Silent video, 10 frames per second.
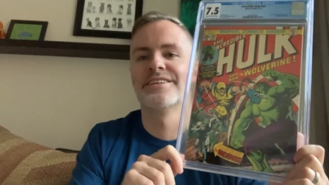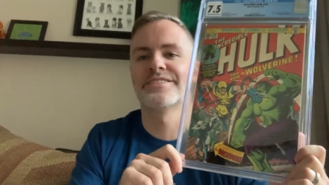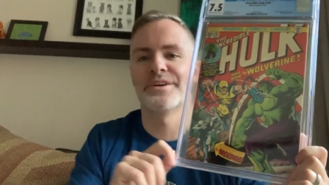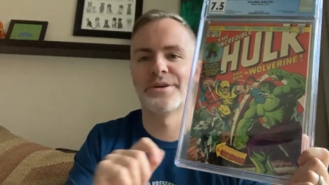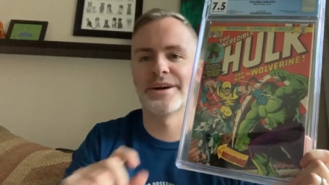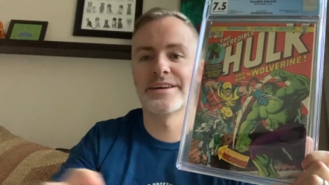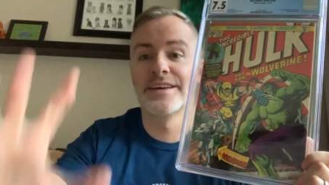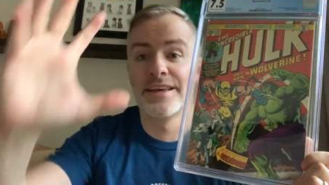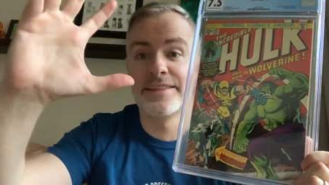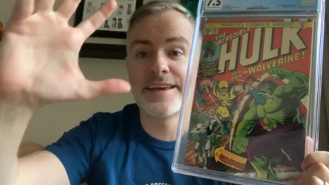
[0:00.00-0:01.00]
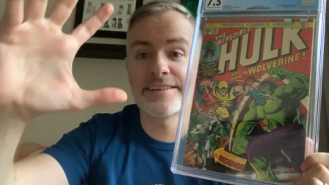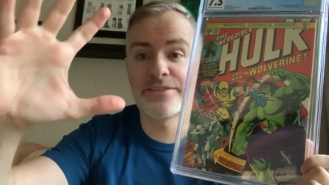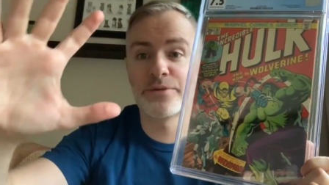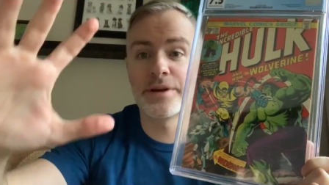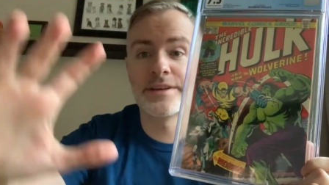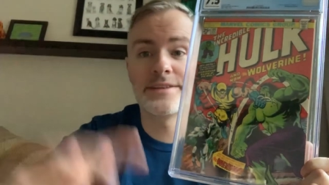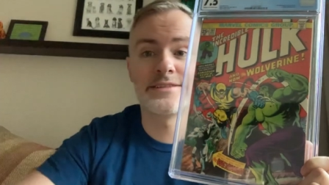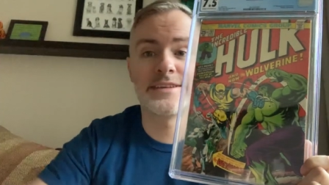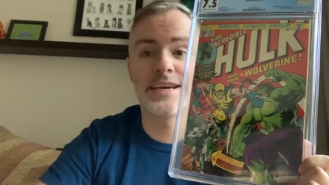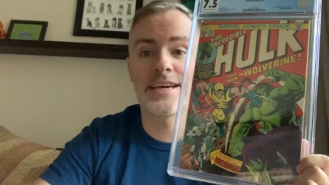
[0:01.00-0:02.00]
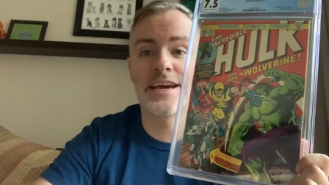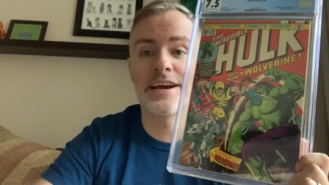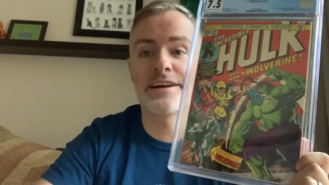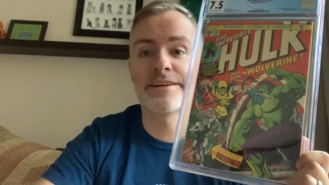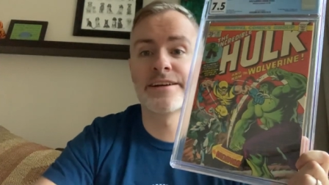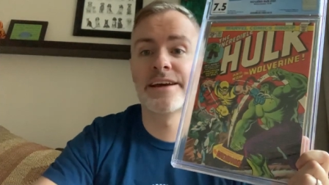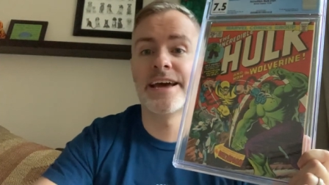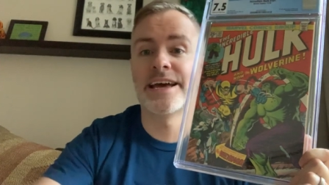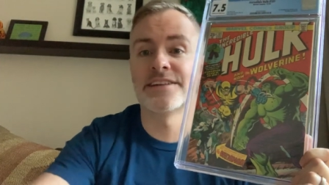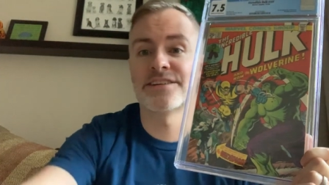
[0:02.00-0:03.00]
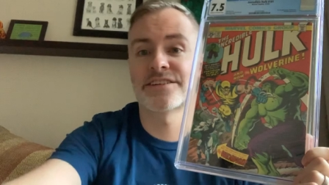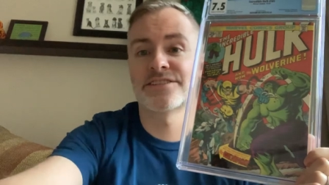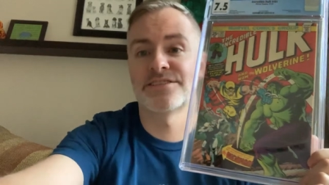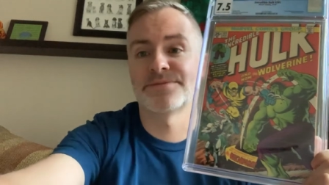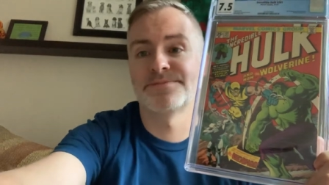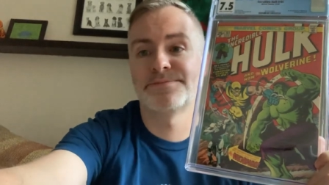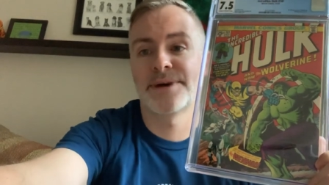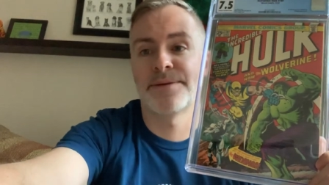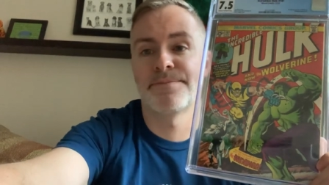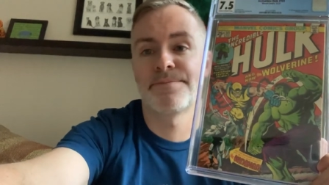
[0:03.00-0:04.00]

So thanks everyone, take care, and talk to you soon. Bye.